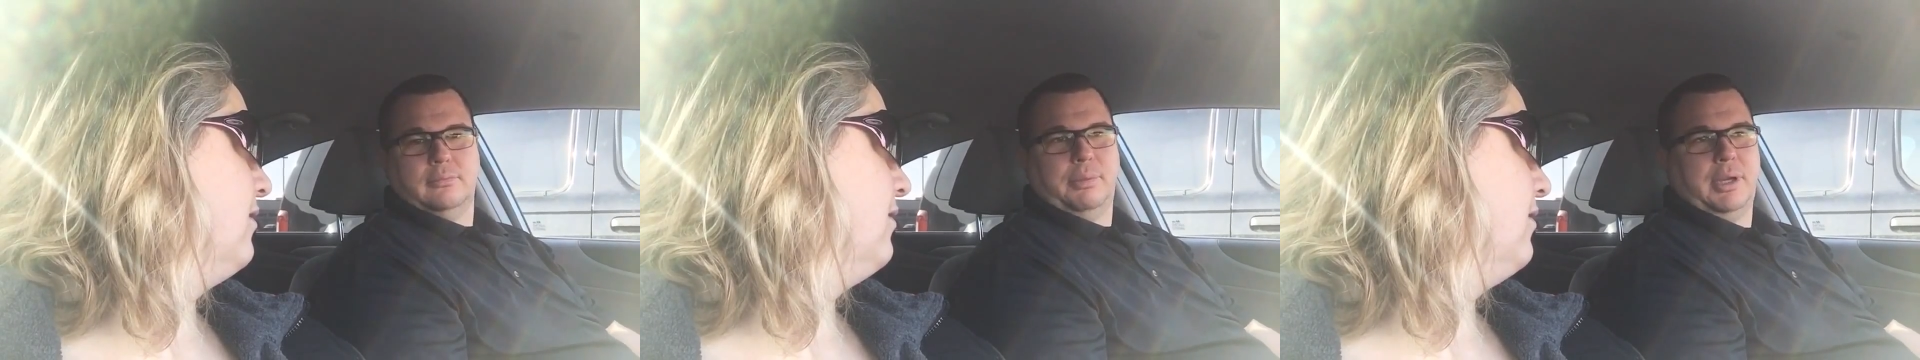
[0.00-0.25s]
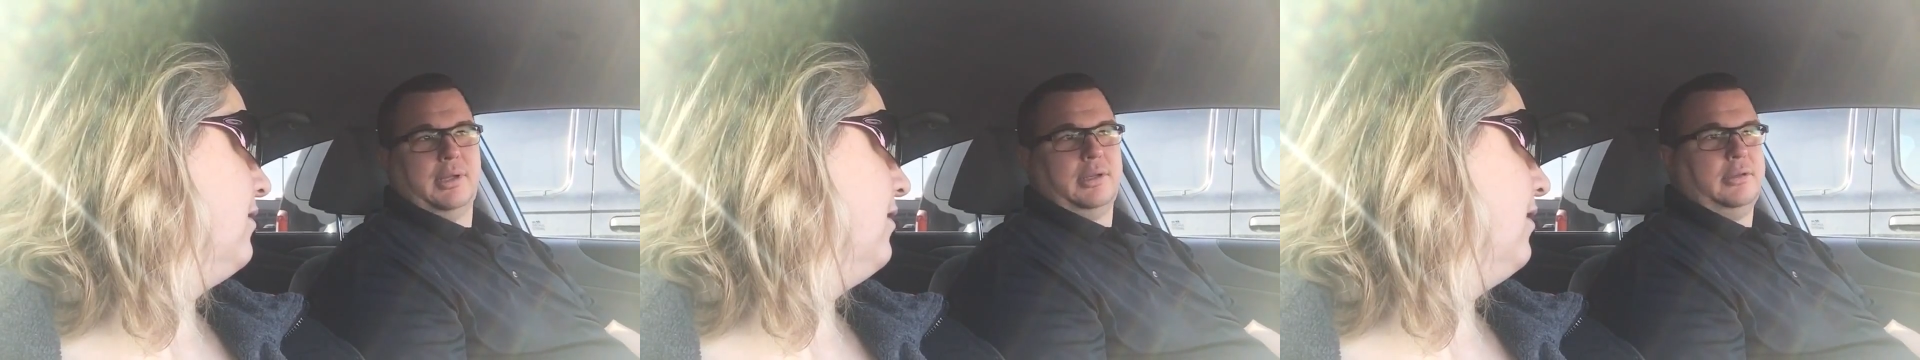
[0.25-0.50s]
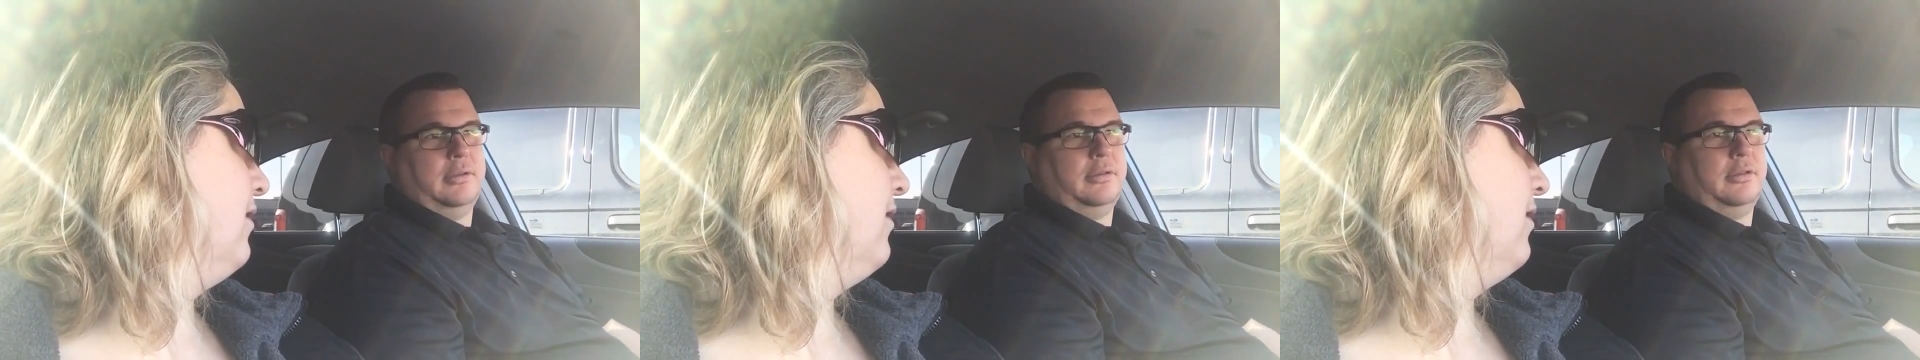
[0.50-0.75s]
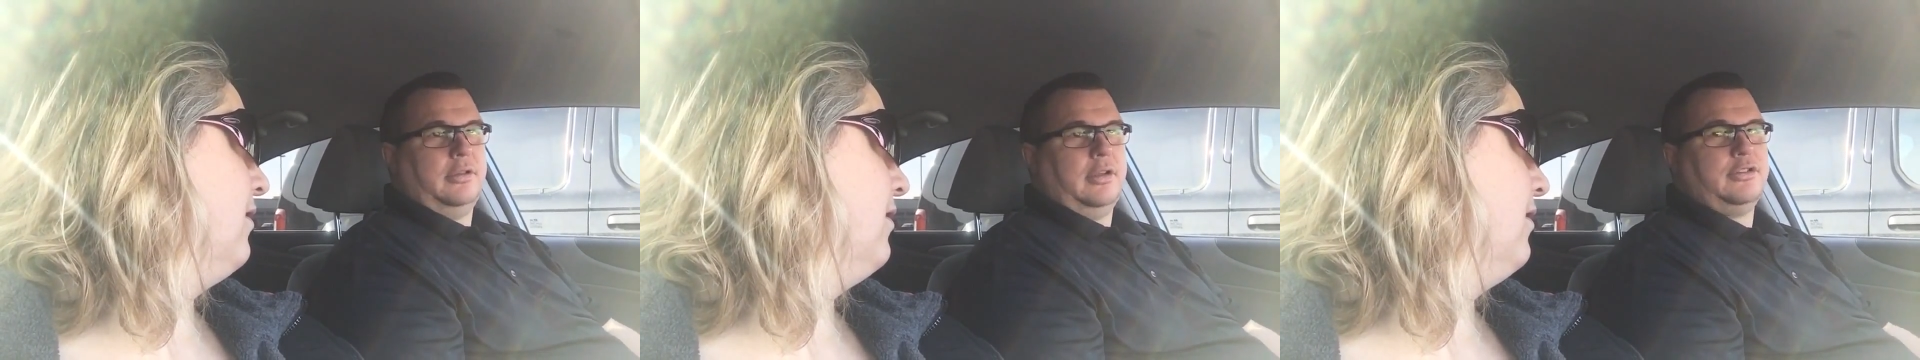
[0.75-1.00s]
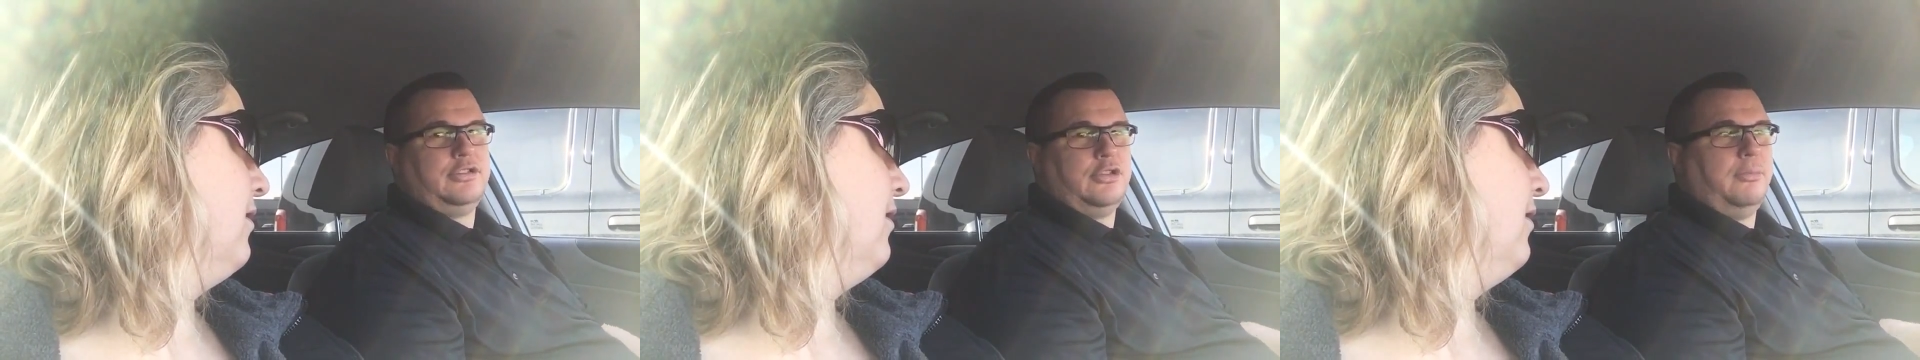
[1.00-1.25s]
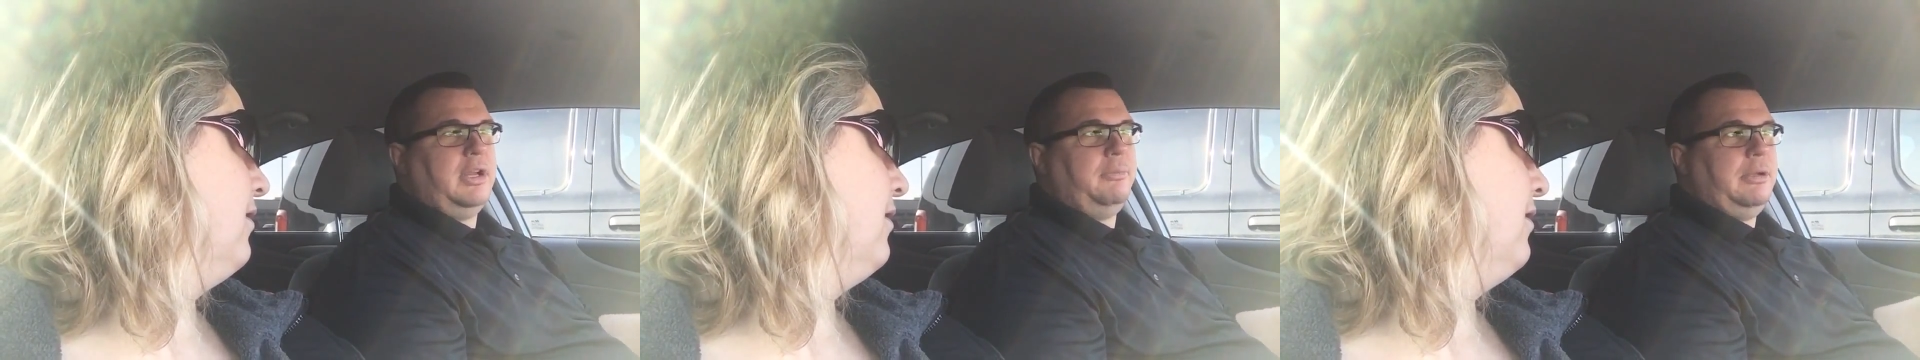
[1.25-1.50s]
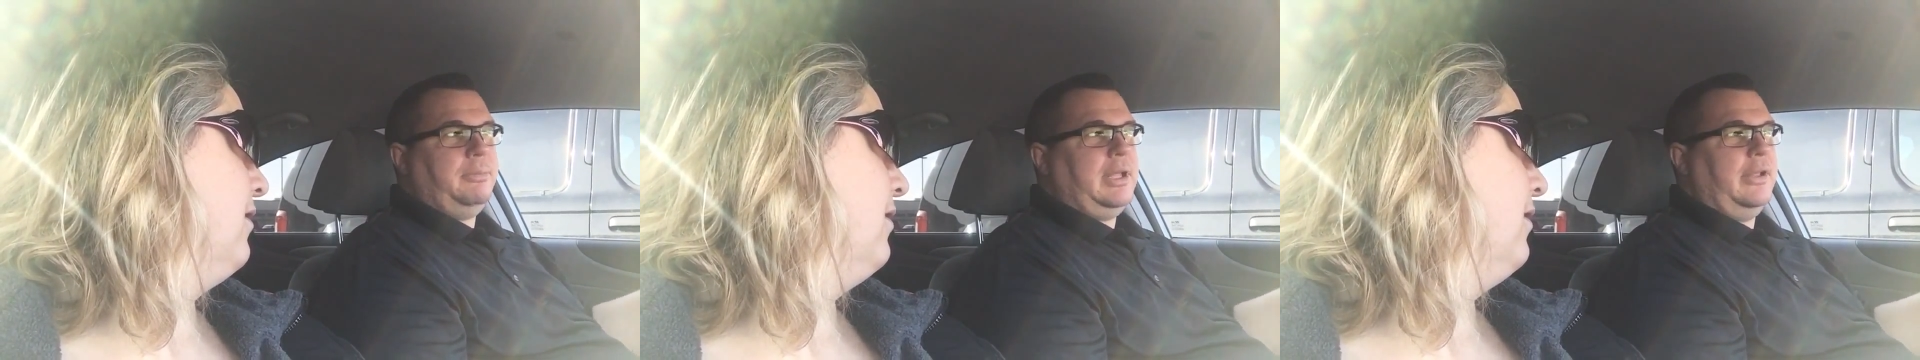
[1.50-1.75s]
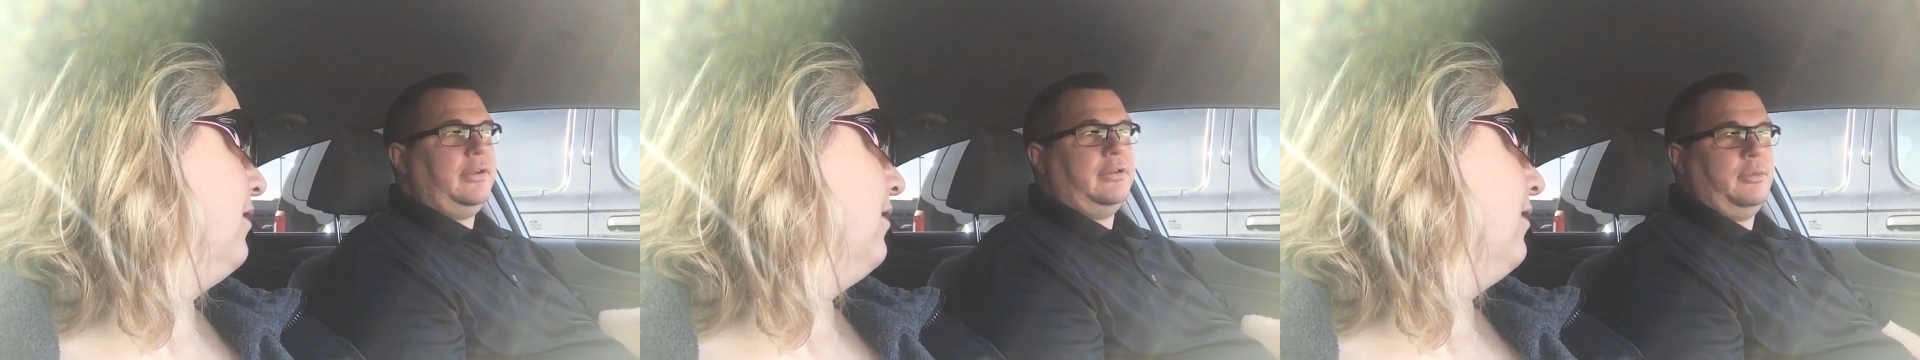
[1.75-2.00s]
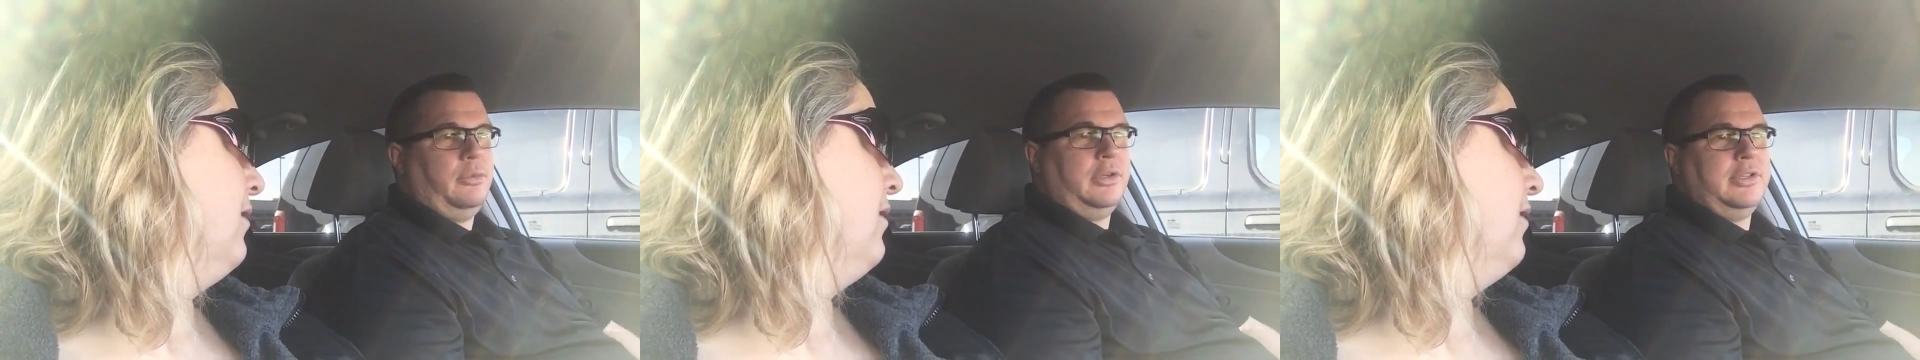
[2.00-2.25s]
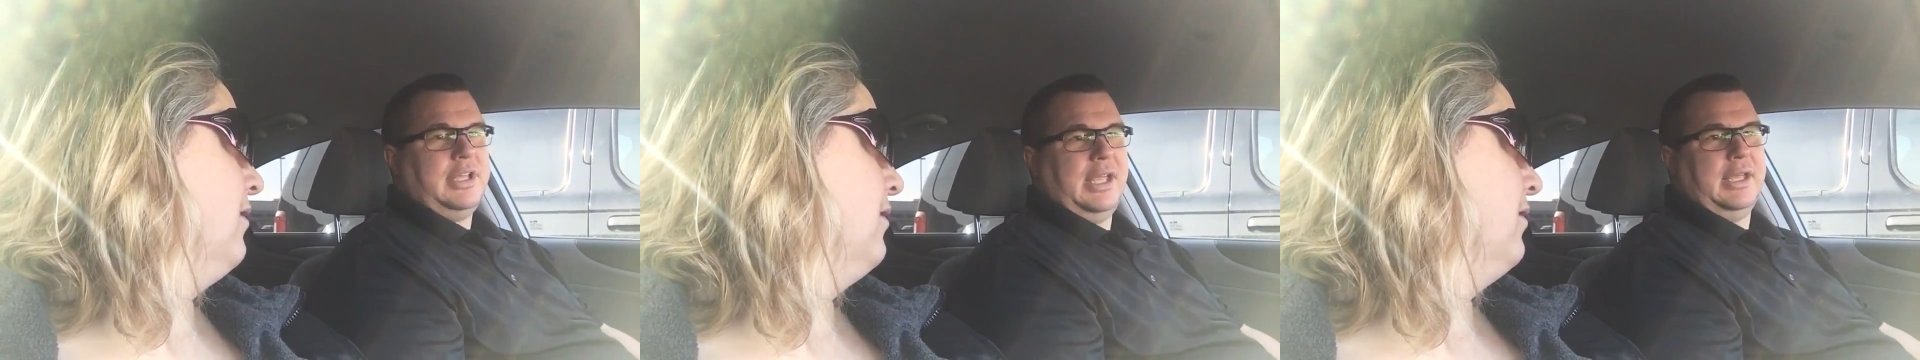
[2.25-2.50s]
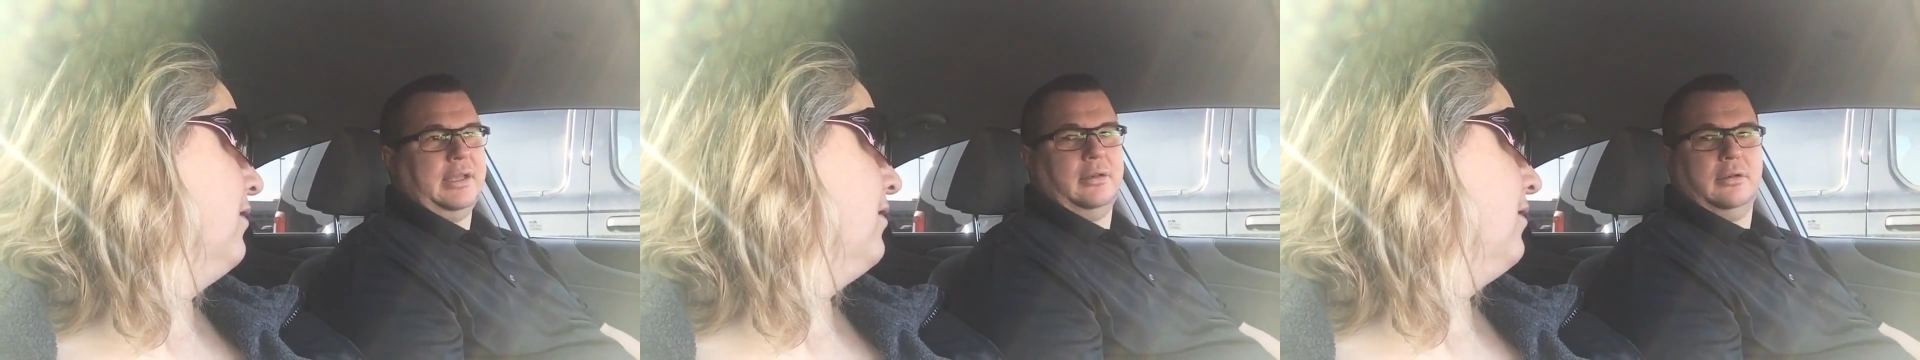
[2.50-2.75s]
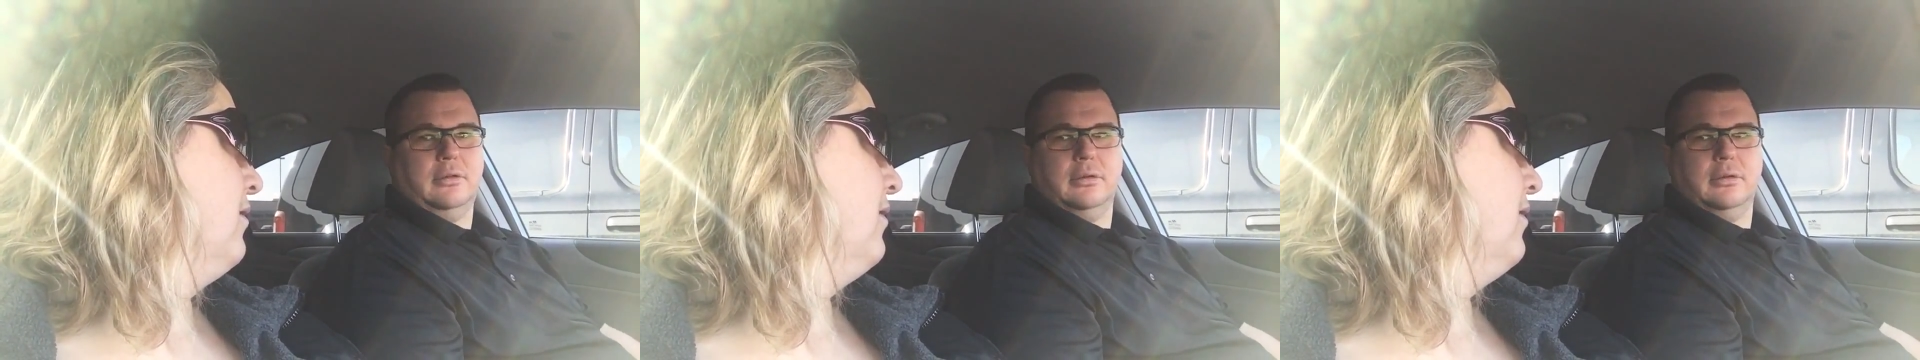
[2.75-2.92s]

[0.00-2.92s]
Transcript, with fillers: But there's so many people out there that wouldn't take it.